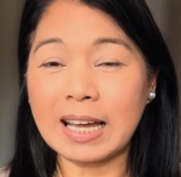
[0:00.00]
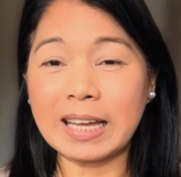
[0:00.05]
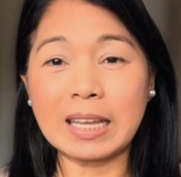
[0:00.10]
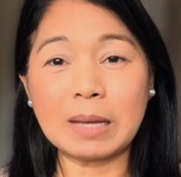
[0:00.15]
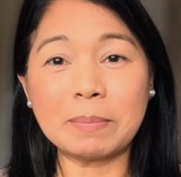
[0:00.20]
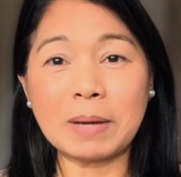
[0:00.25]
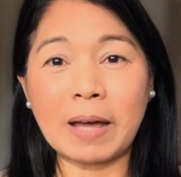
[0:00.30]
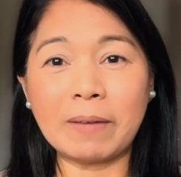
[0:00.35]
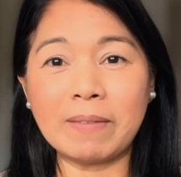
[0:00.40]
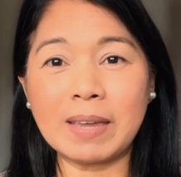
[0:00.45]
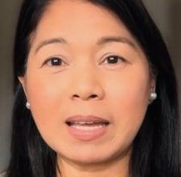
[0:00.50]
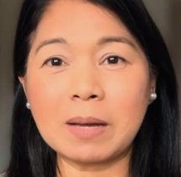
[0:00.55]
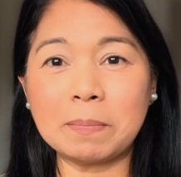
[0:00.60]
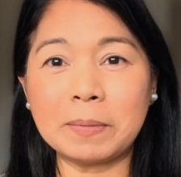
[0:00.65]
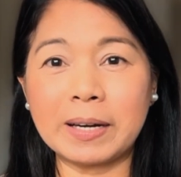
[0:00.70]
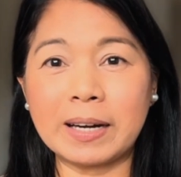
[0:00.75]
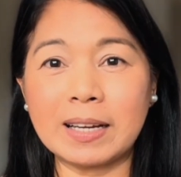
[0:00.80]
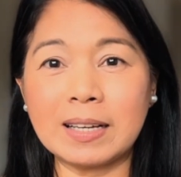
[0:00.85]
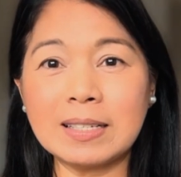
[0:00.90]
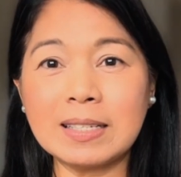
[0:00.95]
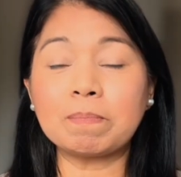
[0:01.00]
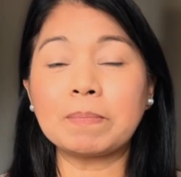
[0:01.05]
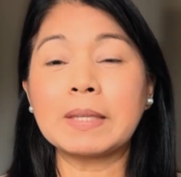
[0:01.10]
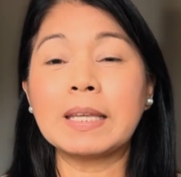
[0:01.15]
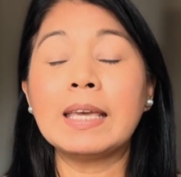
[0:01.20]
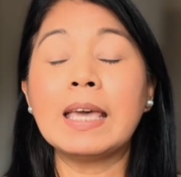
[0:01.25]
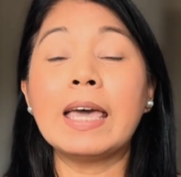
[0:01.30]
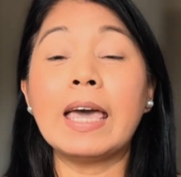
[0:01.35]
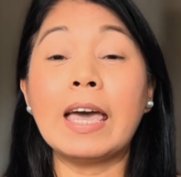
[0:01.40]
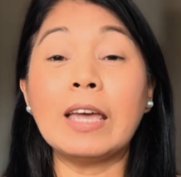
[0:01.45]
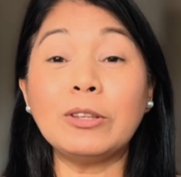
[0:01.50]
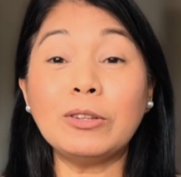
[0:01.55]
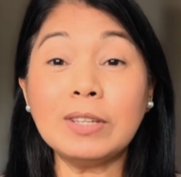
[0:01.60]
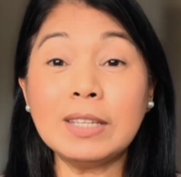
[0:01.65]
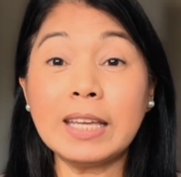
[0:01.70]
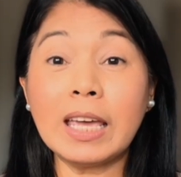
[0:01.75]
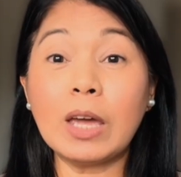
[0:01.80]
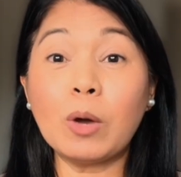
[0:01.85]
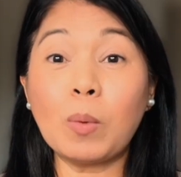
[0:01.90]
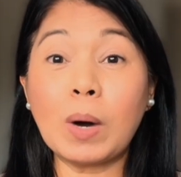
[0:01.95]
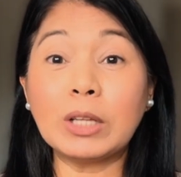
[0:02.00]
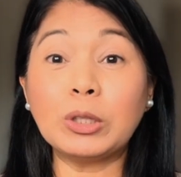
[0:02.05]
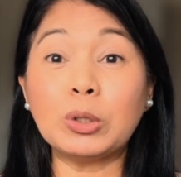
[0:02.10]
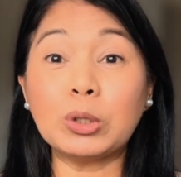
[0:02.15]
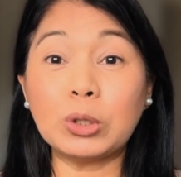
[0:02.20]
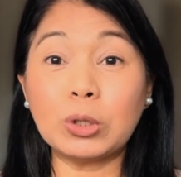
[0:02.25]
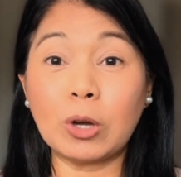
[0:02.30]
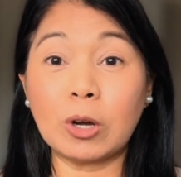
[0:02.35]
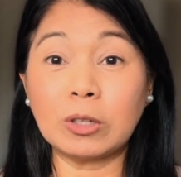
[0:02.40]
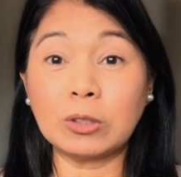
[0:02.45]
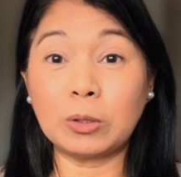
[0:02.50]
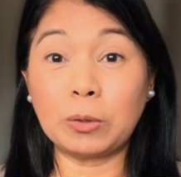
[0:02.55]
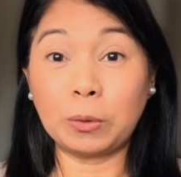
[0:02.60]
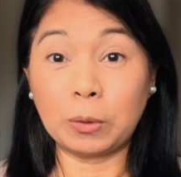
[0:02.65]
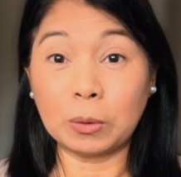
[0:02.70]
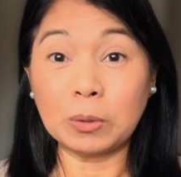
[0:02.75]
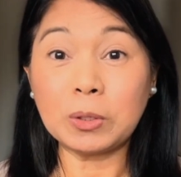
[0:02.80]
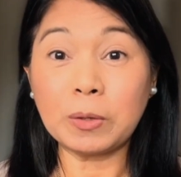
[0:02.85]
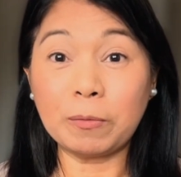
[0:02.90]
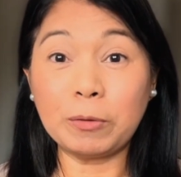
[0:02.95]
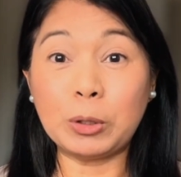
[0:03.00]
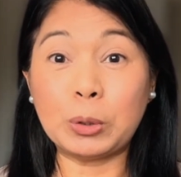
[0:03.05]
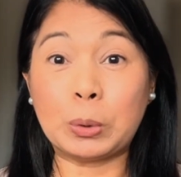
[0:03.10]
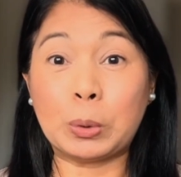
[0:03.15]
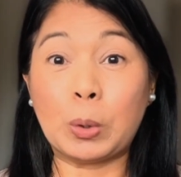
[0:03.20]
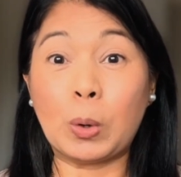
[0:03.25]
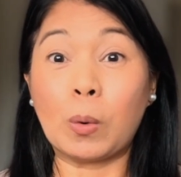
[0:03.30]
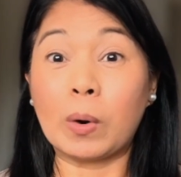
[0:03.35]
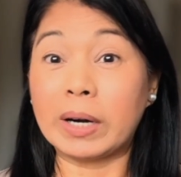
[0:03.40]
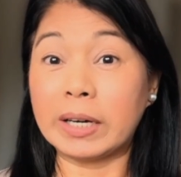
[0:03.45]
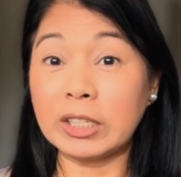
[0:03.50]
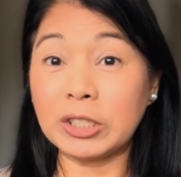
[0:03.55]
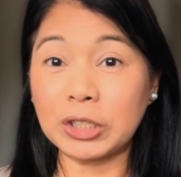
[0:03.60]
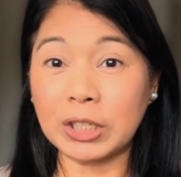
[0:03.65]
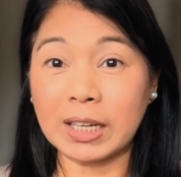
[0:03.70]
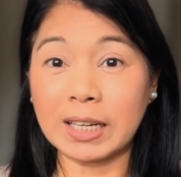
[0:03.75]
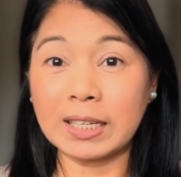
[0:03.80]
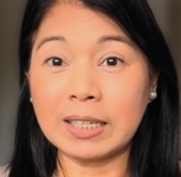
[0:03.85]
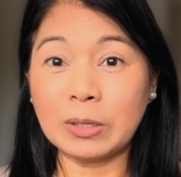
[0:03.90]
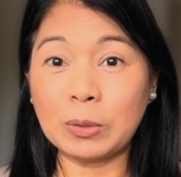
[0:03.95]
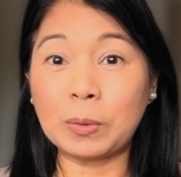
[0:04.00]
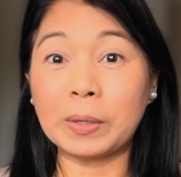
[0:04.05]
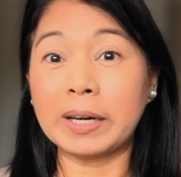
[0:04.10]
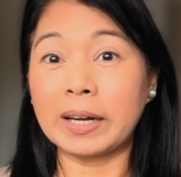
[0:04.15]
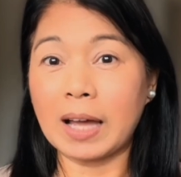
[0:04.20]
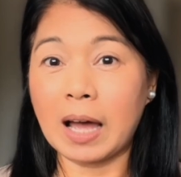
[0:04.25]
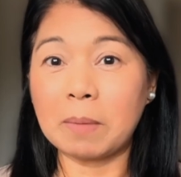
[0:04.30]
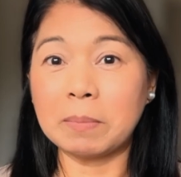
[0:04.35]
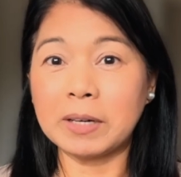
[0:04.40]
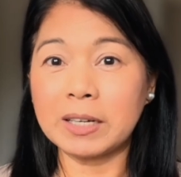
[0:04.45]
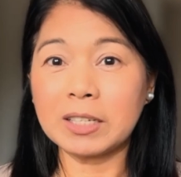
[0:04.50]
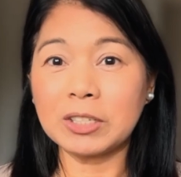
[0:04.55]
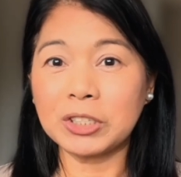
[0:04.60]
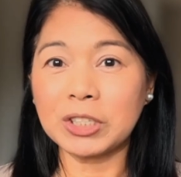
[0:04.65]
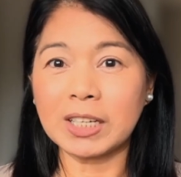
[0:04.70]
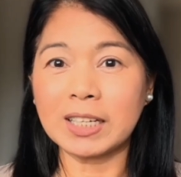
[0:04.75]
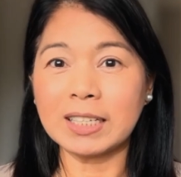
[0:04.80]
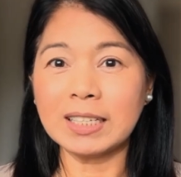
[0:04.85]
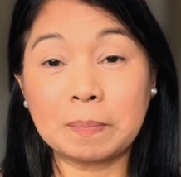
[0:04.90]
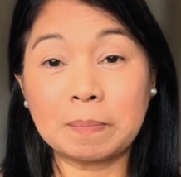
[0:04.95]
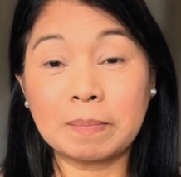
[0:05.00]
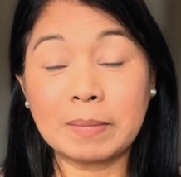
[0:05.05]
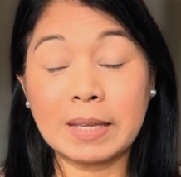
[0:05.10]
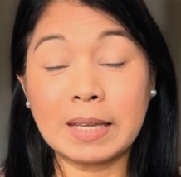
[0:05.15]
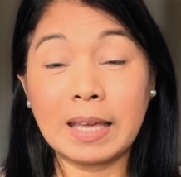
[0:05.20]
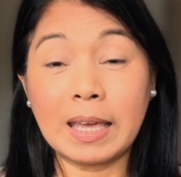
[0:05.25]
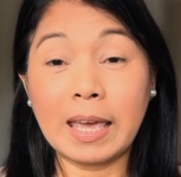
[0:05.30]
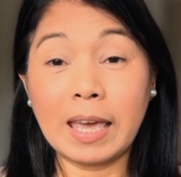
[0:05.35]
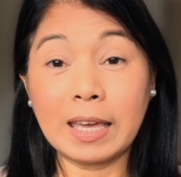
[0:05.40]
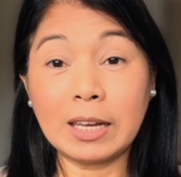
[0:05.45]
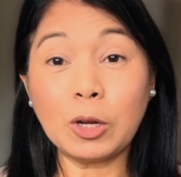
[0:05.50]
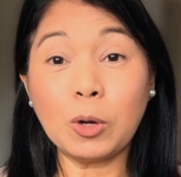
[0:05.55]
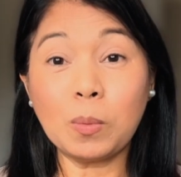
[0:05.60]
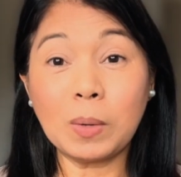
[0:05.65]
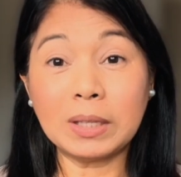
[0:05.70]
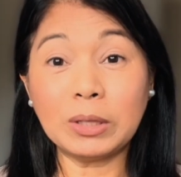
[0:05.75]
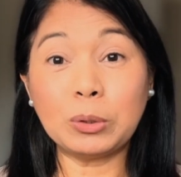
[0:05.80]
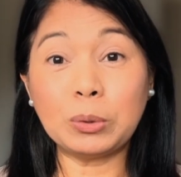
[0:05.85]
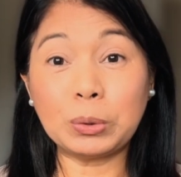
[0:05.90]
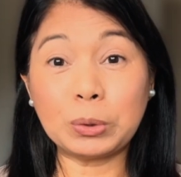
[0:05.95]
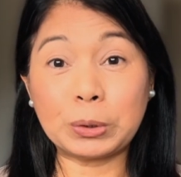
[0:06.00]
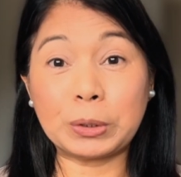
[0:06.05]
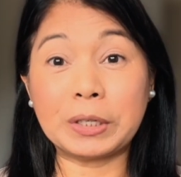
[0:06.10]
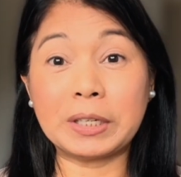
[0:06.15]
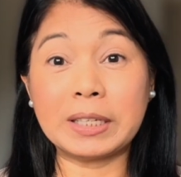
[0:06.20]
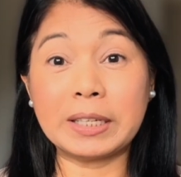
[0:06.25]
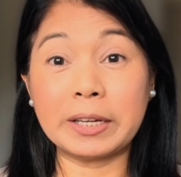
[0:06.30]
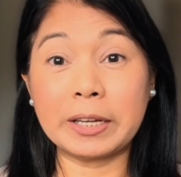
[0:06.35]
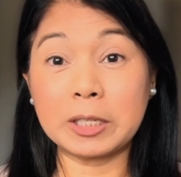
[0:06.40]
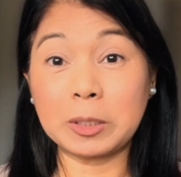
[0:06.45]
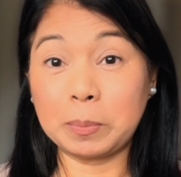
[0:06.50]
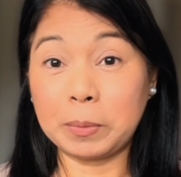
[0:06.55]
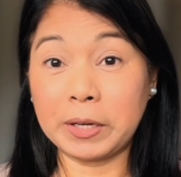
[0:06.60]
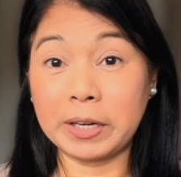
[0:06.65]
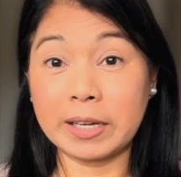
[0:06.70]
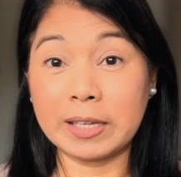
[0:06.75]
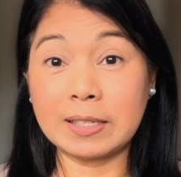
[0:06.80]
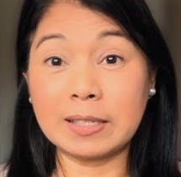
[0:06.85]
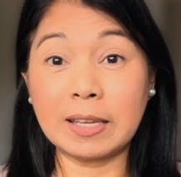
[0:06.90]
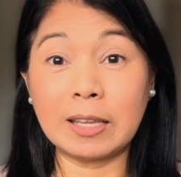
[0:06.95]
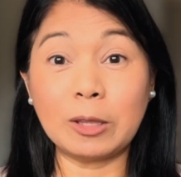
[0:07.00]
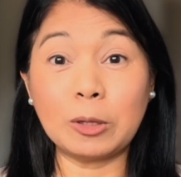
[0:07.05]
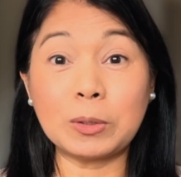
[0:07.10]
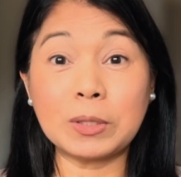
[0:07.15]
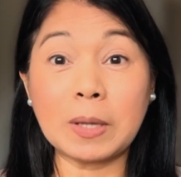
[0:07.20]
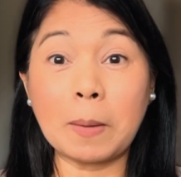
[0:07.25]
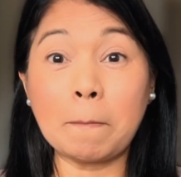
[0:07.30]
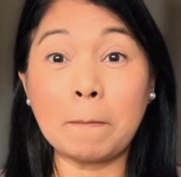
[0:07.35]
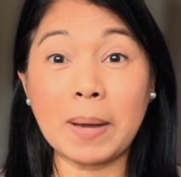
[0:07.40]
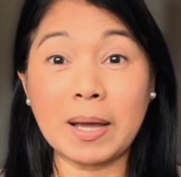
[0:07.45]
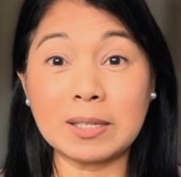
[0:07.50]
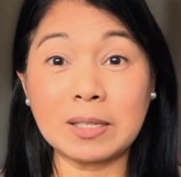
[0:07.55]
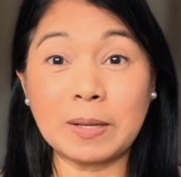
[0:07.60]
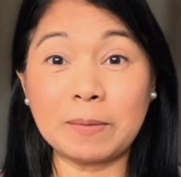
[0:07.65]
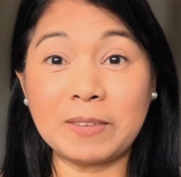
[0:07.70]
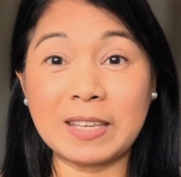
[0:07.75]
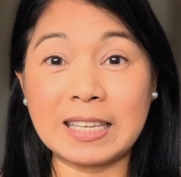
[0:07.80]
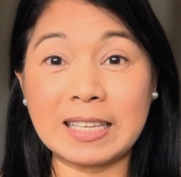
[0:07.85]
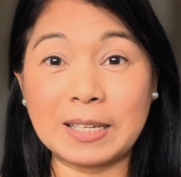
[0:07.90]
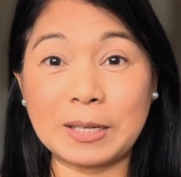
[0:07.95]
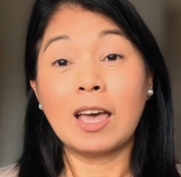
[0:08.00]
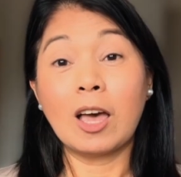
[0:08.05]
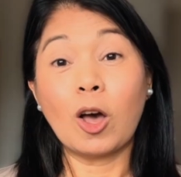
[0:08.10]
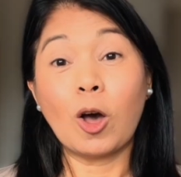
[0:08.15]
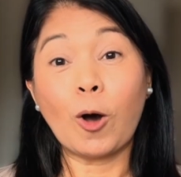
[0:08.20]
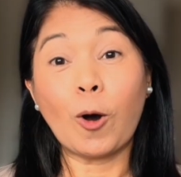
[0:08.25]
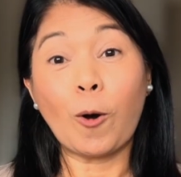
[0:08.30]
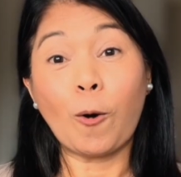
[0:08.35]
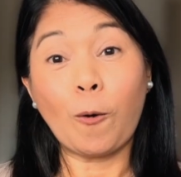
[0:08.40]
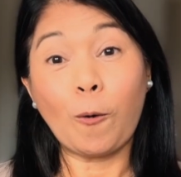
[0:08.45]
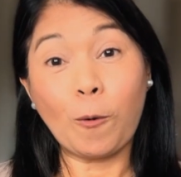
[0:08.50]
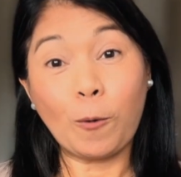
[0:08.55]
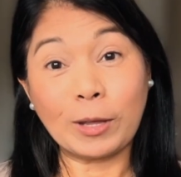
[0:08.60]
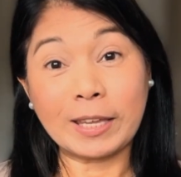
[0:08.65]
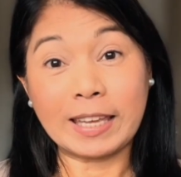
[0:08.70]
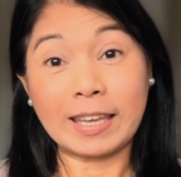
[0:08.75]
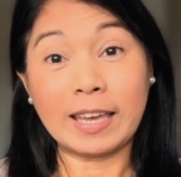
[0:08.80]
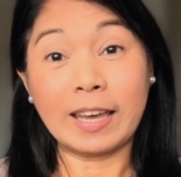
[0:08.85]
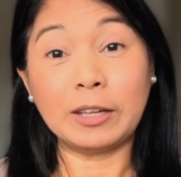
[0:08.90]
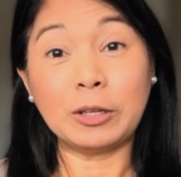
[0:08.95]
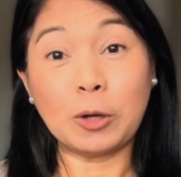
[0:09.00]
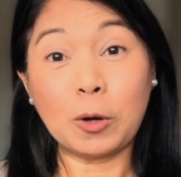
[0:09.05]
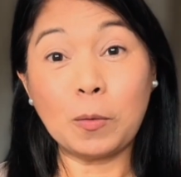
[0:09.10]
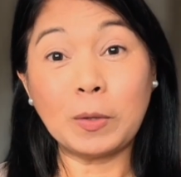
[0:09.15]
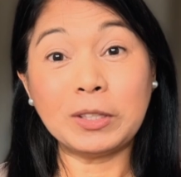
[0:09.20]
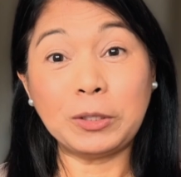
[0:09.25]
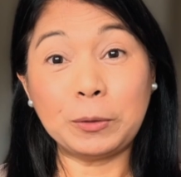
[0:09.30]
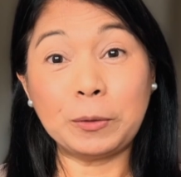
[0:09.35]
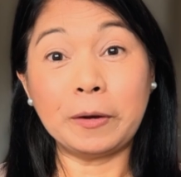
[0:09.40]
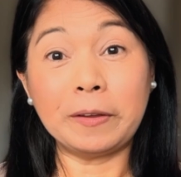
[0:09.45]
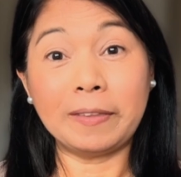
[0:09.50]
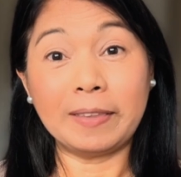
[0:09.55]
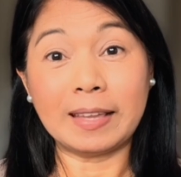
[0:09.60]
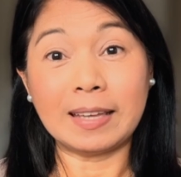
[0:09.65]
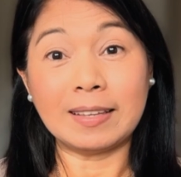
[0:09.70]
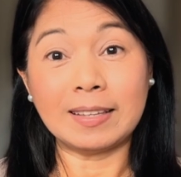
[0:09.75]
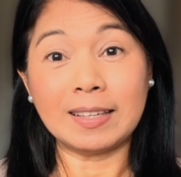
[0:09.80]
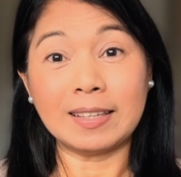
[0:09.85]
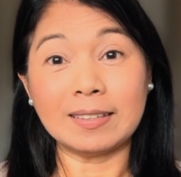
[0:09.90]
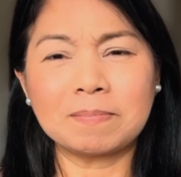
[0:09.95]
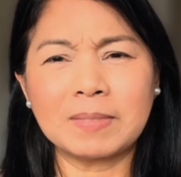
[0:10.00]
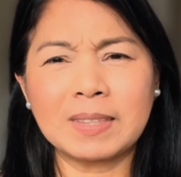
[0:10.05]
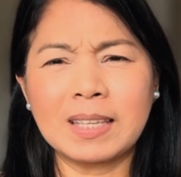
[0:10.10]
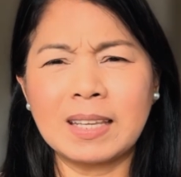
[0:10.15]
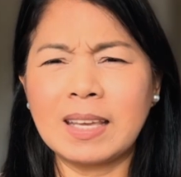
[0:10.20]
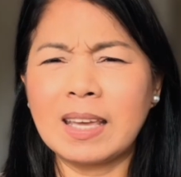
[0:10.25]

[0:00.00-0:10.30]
I am Abby Caparaz, and today I want to talk to those of you who are shy, who are camera shy, and who want to turn the experience into some passive income. Okay, I know what you are thinking.